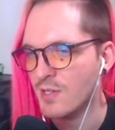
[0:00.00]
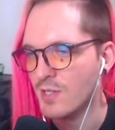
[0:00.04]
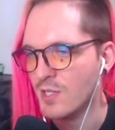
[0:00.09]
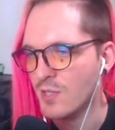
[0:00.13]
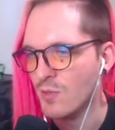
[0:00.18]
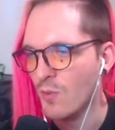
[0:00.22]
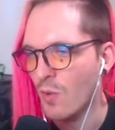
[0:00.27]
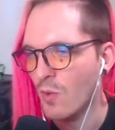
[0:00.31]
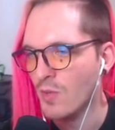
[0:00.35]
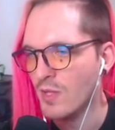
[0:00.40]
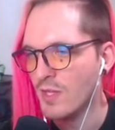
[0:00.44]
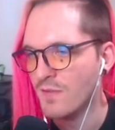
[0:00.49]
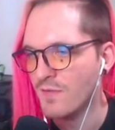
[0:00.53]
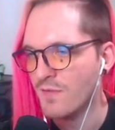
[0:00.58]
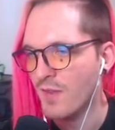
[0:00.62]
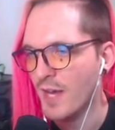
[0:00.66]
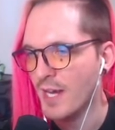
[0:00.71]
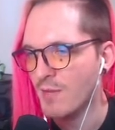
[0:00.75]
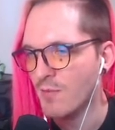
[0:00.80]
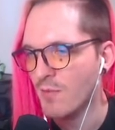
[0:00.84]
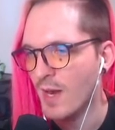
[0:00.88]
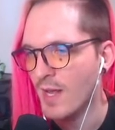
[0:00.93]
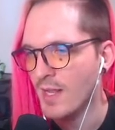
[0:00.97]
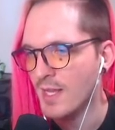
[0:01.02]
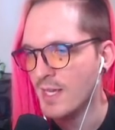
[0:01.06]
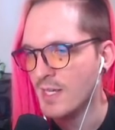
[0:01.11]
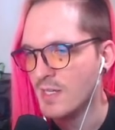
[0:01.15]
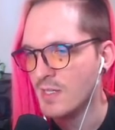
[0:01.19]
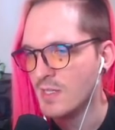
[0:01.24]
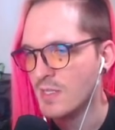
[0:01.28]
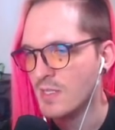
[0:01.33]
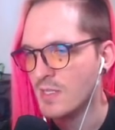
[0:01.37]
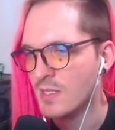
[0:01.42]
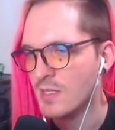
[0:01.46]
you only find
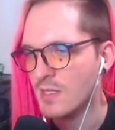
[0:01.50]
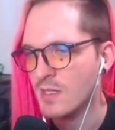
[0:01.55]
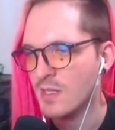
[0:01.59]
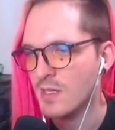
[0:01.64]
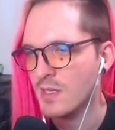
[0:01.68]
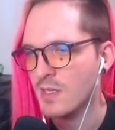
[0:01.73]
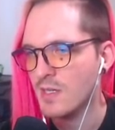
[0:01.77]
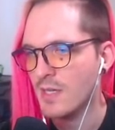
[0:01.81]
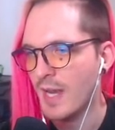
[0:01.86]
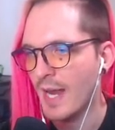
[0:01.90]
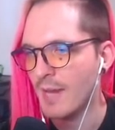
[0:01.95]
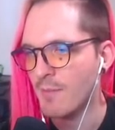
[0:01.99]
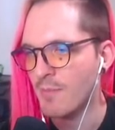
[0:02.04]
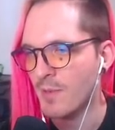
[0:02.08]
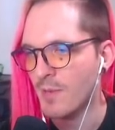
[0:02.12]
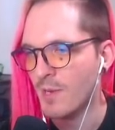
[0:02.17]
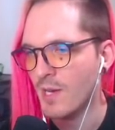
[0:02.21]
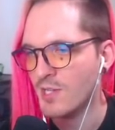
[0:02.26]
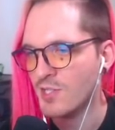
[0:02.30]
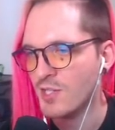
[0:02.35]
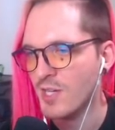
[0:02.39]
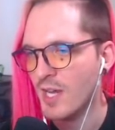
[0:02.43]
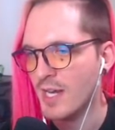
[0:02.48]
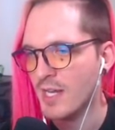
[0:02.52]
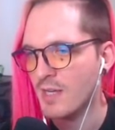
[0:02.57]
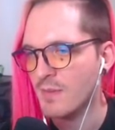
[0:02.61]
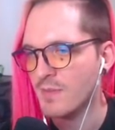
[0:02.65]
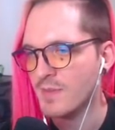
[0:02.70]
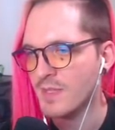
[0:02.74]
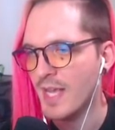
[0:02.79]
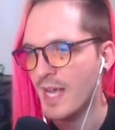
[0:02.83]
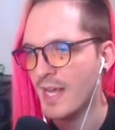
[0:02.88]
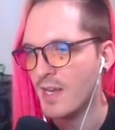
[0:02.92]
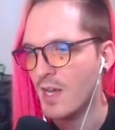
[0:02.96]
relics and progression
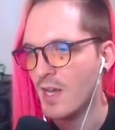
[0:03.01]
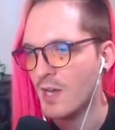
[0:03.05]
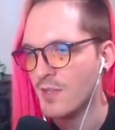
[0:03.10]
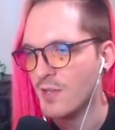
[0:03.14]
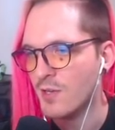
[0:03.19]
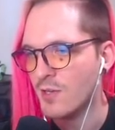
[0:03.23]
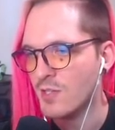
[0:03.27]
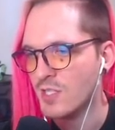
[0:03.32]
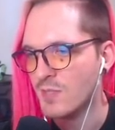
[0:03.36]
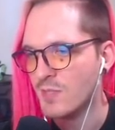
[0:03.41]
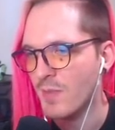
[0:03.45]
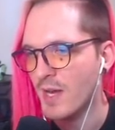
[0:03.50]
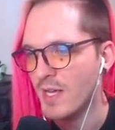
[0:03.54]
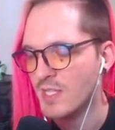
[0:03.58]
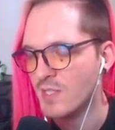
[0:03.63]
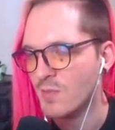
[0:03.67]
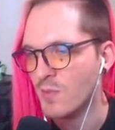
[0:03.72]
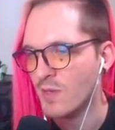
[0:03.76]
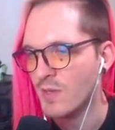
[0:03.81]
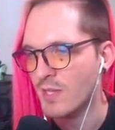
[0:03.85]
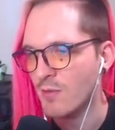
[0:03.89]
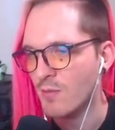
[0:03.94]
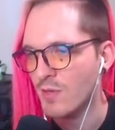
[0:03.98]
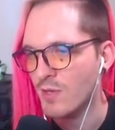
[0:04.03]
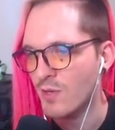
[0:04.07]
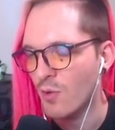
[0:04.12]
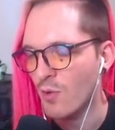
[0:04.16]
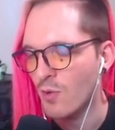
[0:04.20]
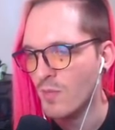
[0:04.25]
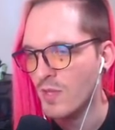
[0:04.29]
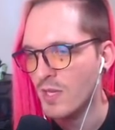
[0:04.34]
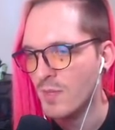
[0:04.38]
items at other spots where there would normally